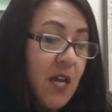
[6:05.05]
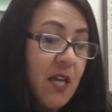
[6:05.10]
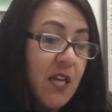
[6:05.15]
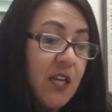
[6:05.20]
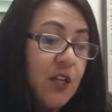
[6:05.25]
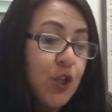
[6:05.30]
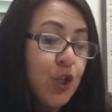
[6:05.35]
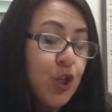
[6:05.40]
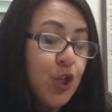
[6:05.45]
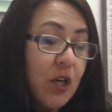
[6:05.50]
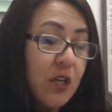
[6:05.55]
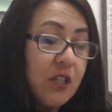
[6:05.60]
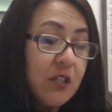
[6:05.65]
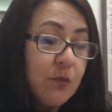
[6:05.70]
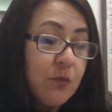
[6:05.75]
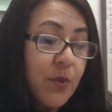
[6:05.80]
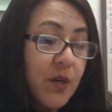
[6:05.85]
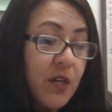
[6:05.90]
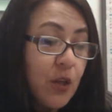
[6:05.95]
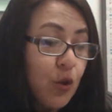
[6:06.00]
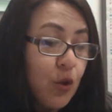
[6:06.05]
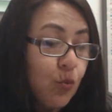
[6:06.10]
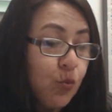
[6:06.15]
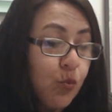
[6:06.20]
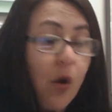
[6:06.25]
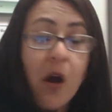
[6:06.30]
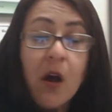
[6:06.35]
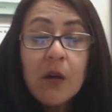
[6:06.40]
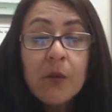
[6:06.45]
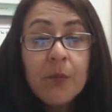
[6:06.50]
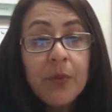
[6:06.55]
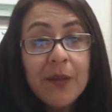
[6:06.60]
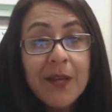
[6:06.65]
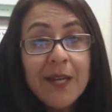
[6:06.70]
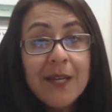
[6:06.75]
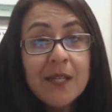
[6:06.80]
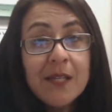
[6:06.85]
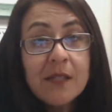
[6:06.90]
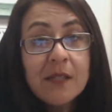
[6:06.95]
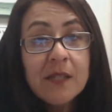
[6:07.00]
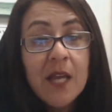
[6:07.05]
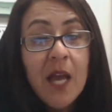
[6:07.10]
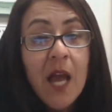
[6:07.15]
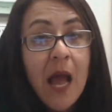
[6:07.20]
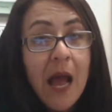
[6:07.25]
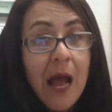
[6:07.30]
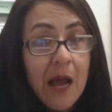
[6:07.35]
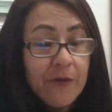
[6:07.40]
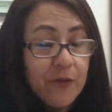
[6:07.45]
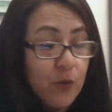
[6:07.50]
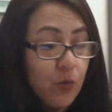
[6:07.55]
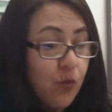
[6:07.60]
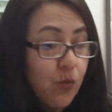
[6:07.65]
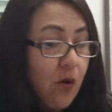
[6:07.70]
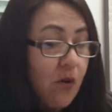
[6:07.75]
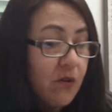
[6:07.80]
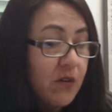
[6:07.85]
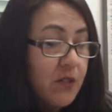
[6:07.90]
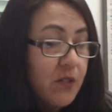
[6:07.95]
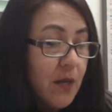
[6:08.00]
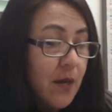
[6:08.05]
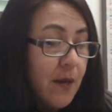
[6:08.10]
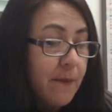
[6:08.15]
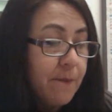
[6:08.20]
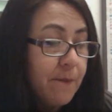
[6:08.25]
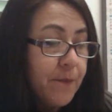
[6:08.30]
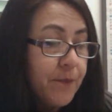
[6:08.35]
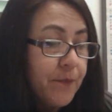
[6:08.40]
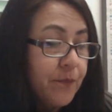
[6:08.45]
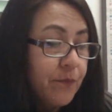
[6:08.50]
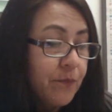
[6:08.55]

He'd just been in the wrong place at the wrong time.